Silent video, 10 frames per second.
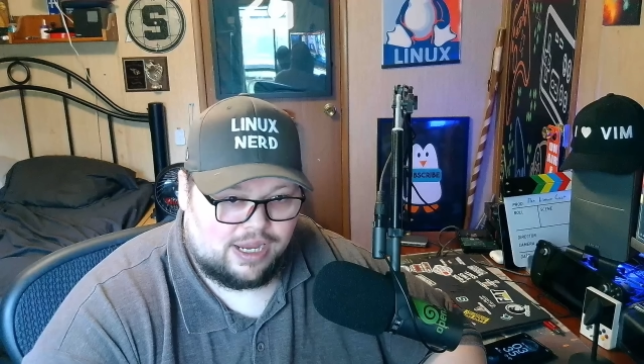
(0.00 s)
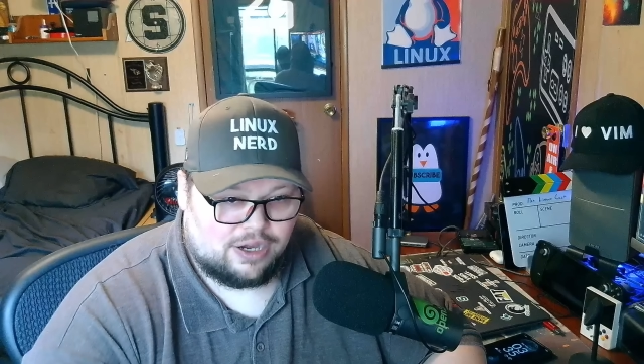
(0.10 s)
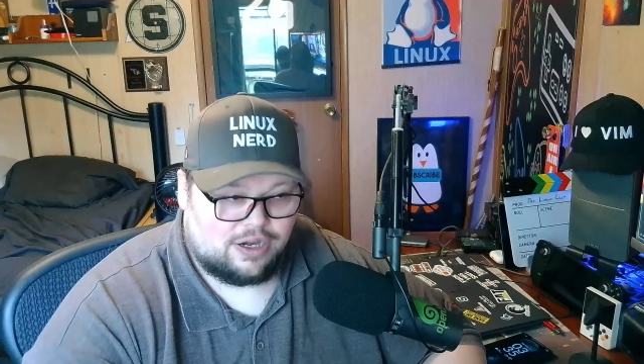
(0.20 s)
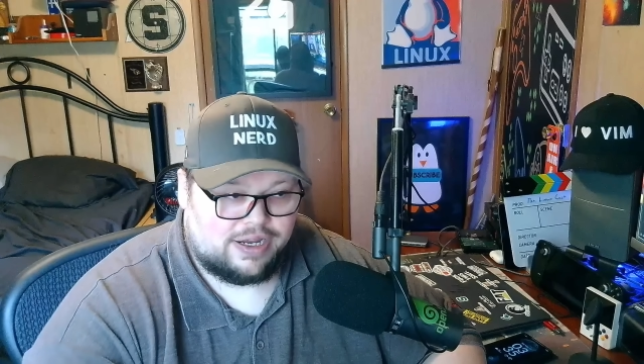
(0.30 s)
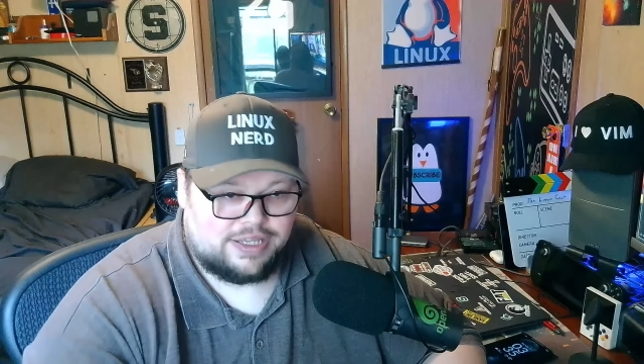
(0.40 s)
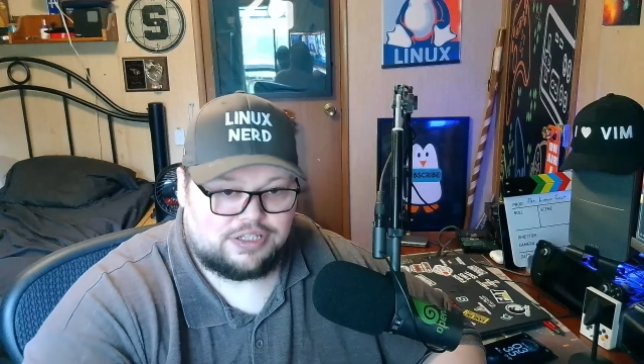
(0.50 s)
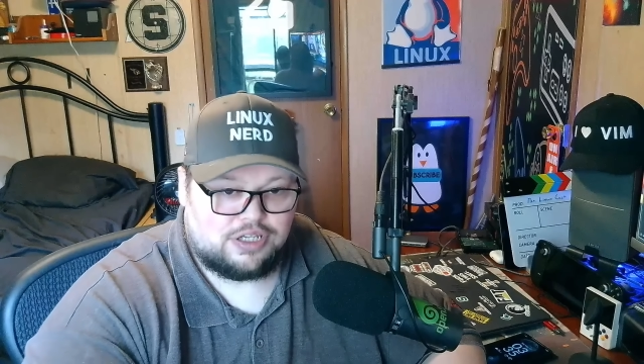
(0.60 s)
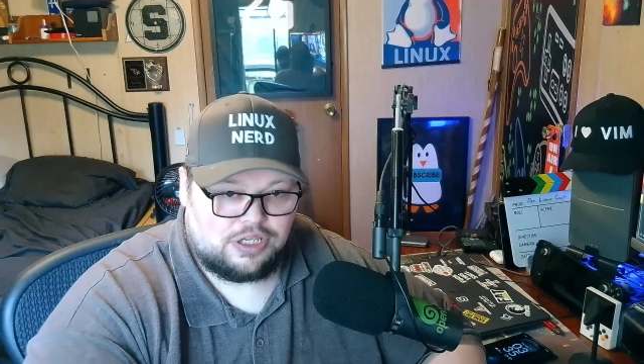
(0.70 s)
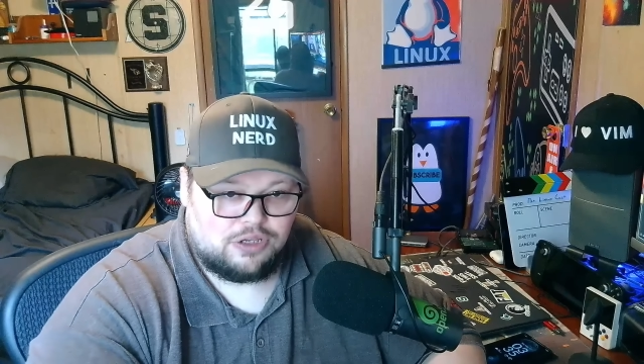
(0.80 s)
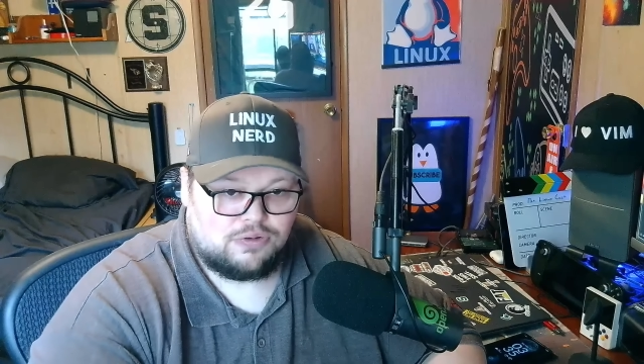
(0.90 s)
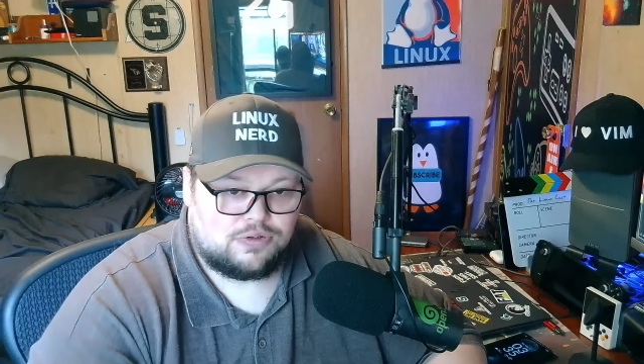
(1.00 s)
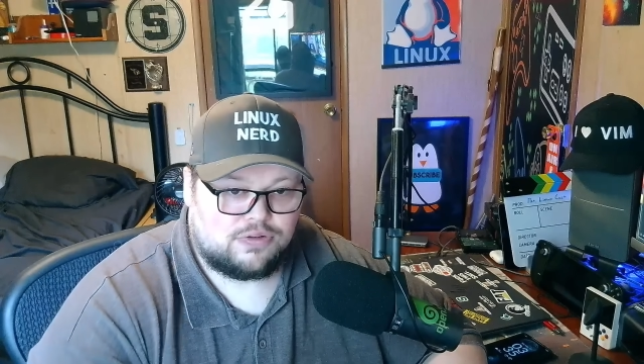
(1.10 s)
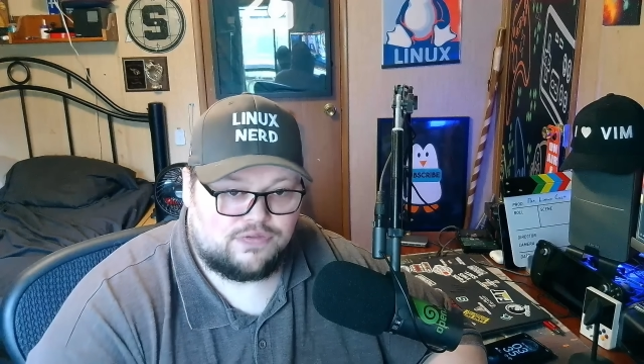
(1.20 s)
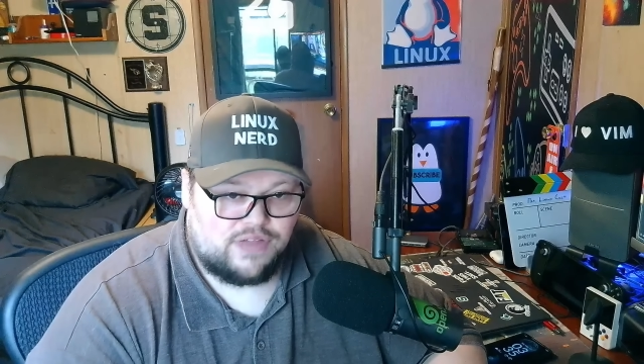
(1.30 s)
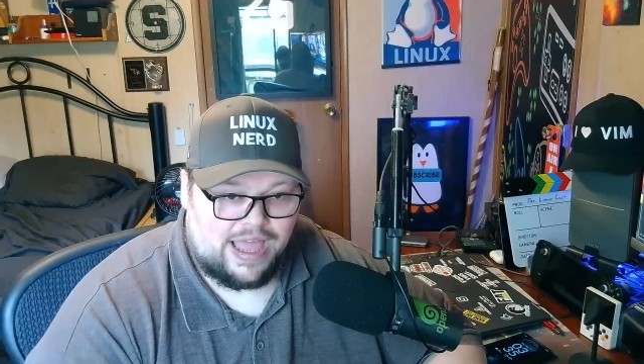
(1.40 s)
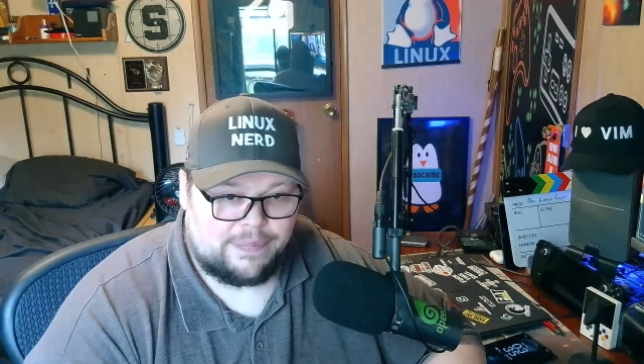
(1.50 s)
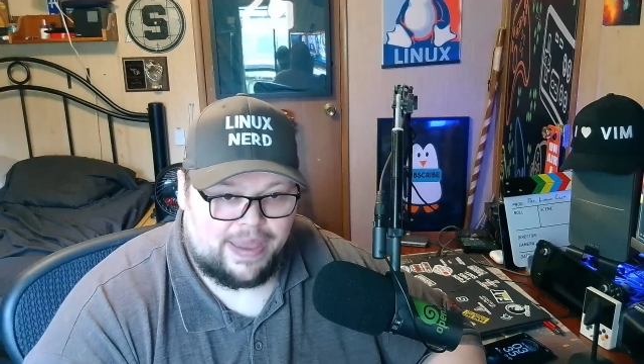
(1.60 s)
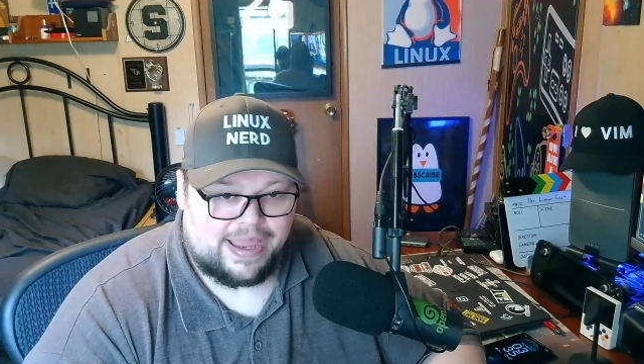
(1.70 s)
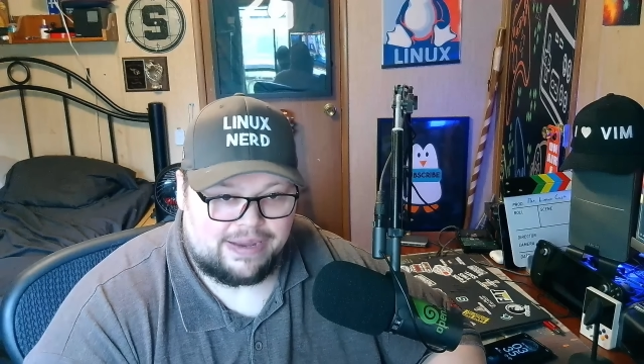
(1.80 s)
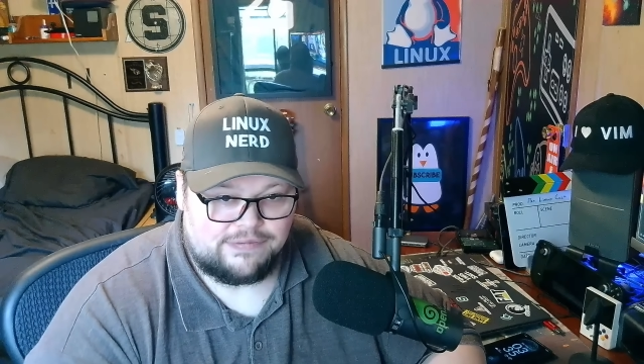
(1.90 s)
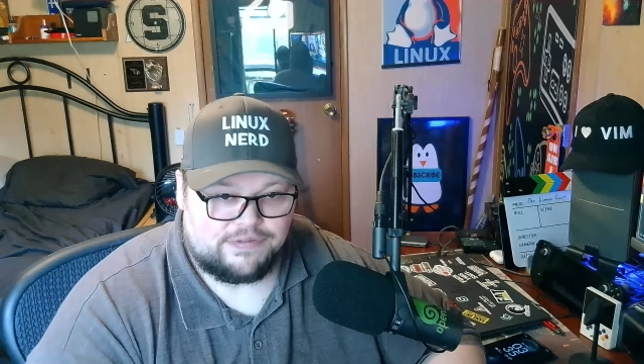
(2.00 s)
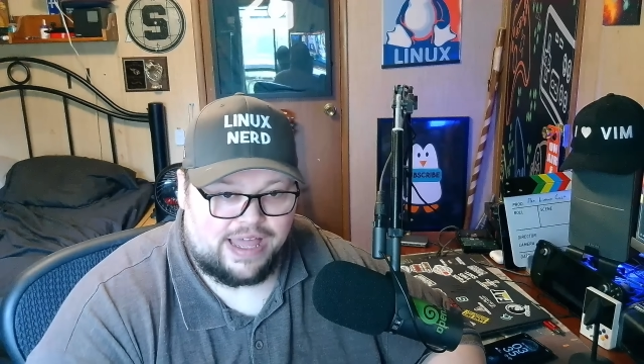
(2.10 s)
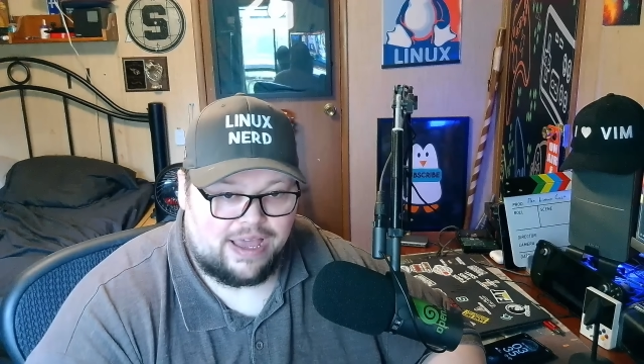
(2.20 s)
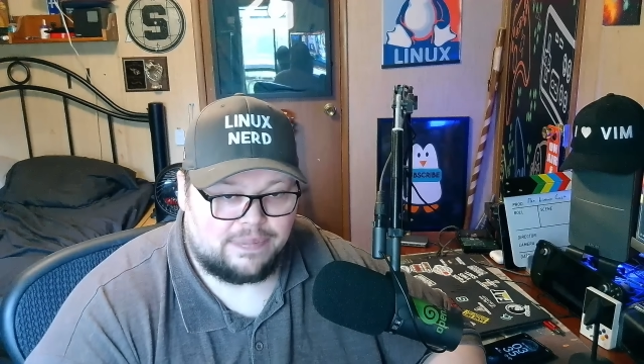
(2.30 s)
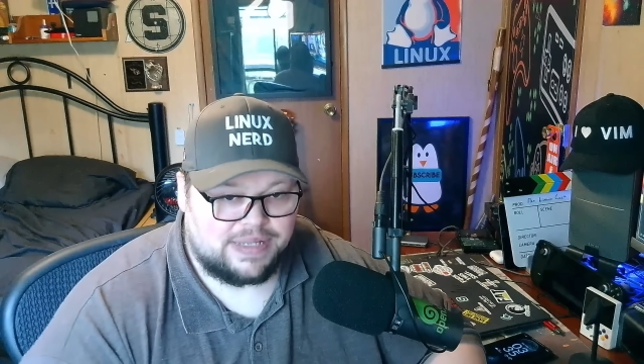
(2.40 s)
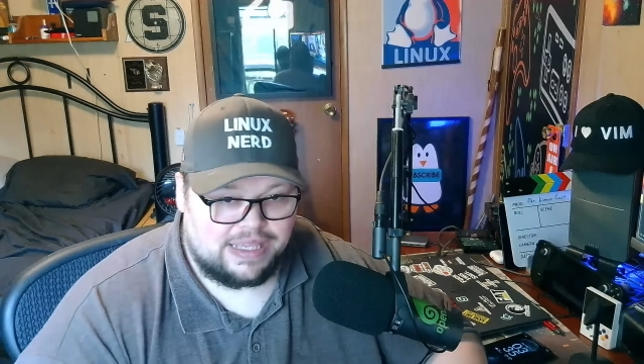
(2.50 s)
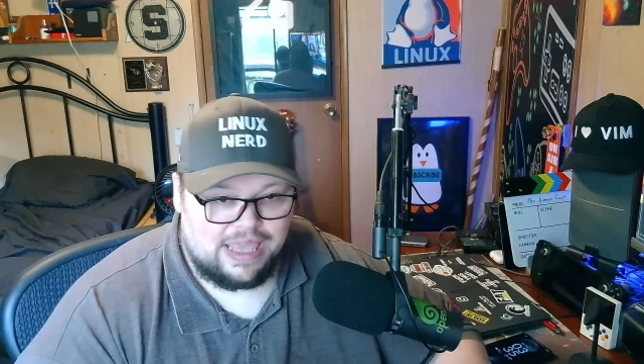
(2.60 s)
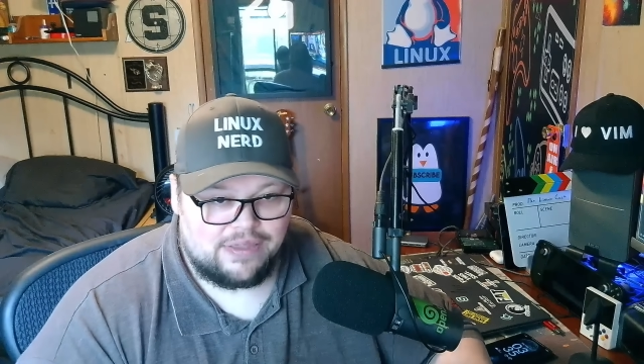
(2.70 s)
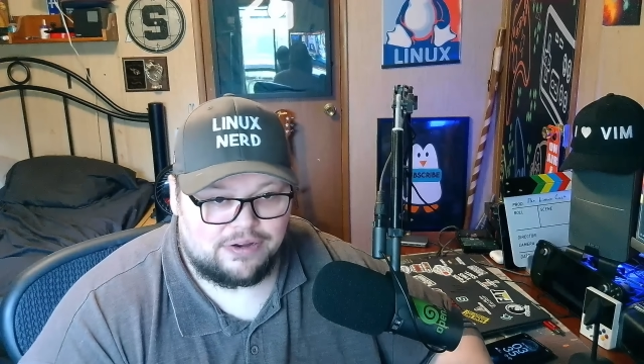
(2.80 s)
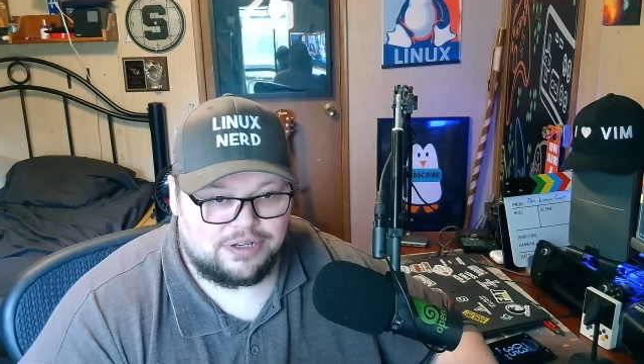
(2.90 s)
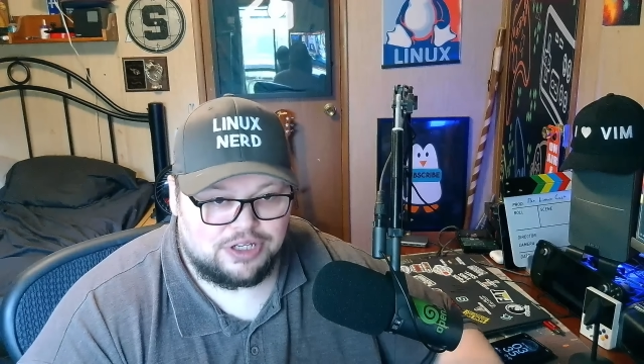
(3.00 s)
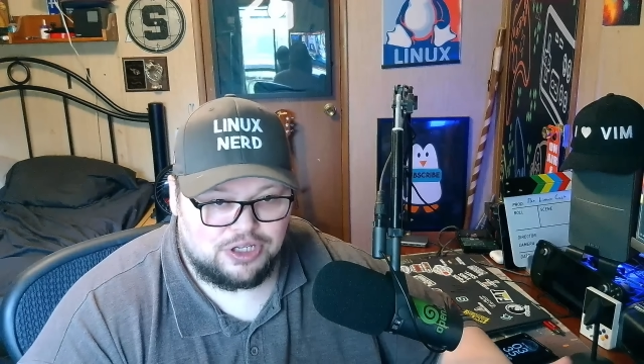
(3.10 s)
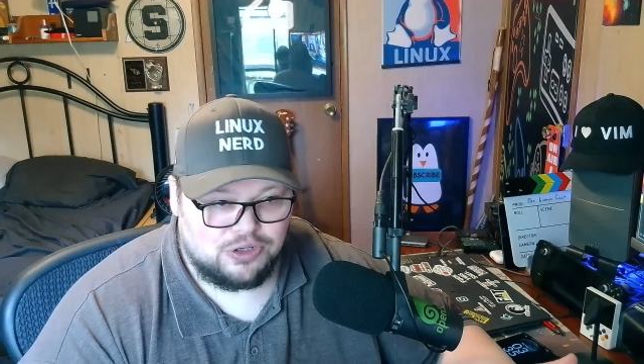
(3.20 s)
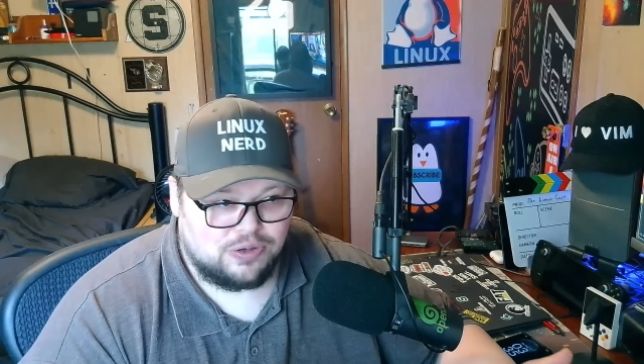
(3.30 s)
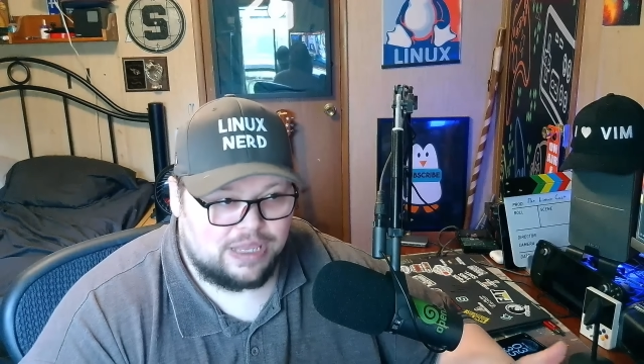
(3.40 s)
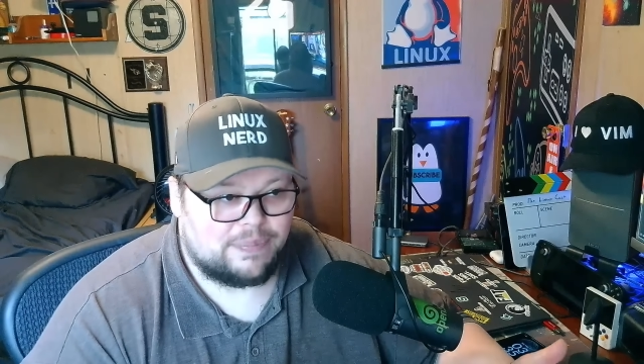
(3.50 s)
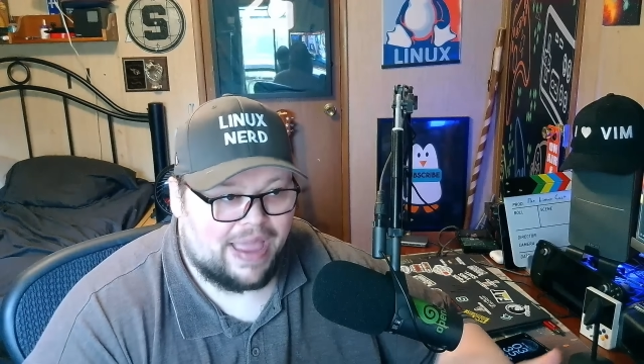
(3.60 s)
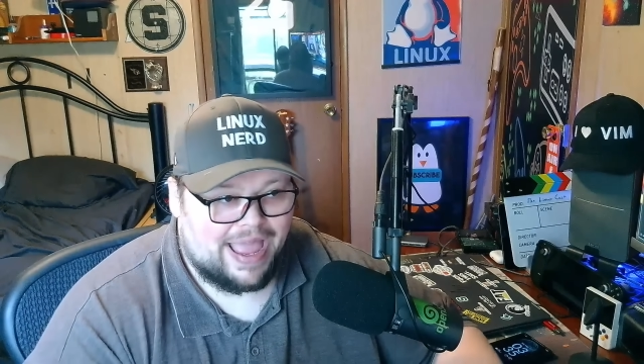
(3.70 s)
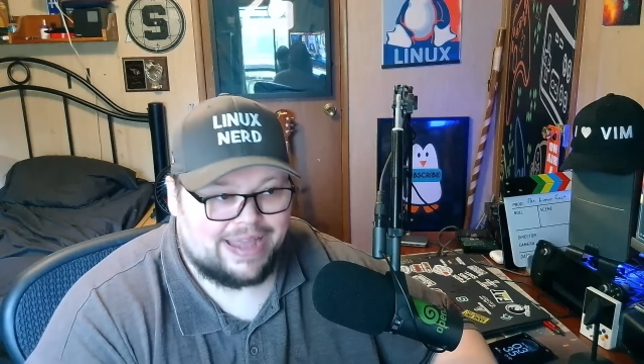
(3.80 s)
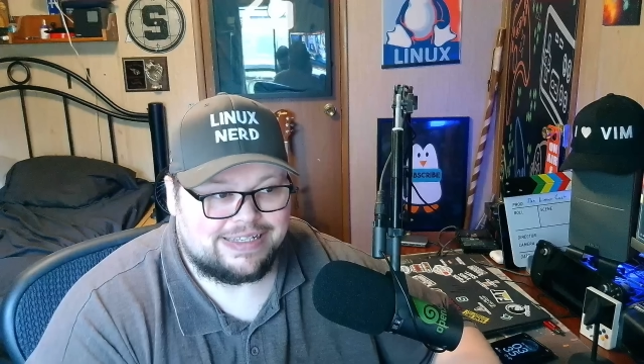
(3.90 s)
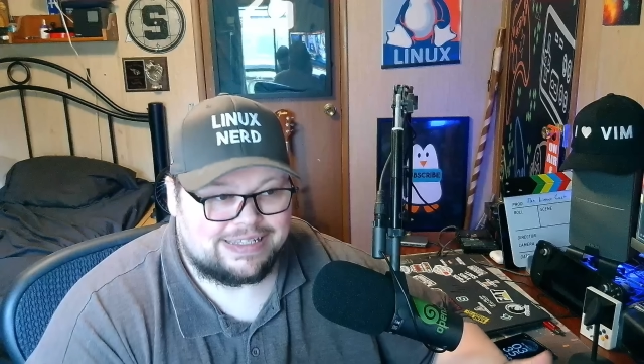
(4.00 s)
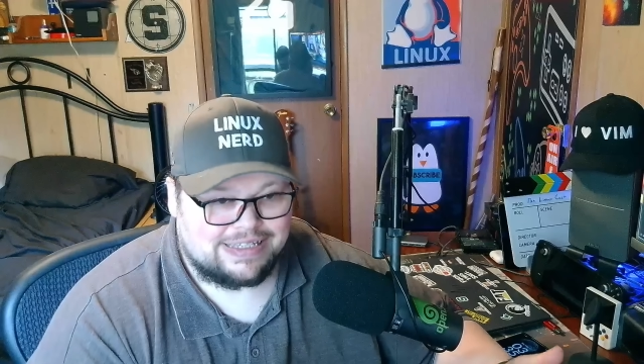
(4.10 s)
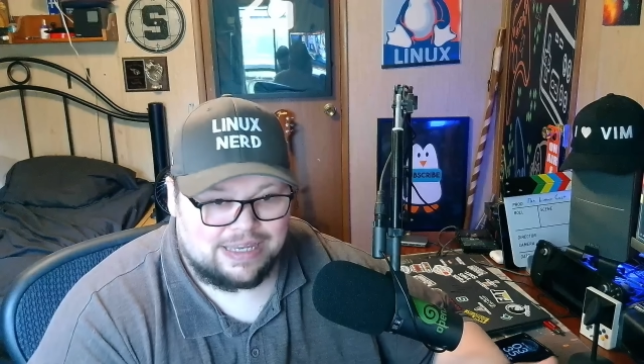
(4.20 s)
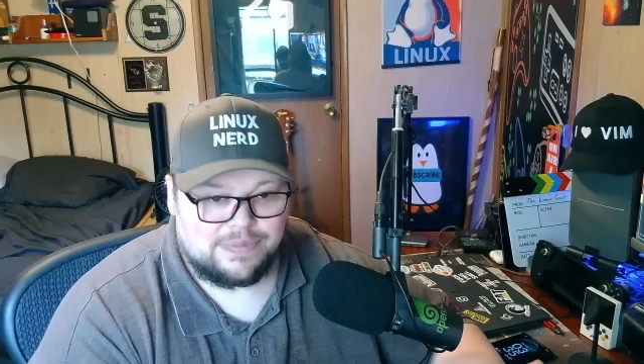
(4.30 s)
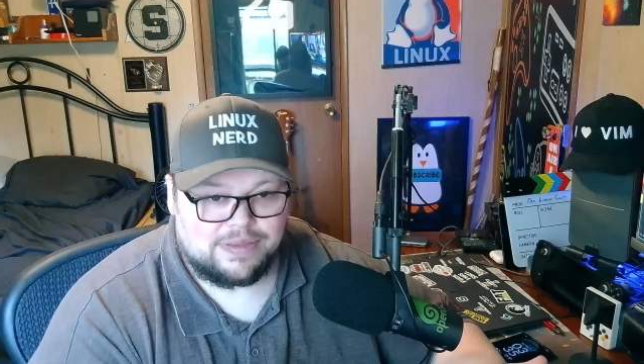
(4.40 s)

here is to use Flatpak and FlatHub together to get past some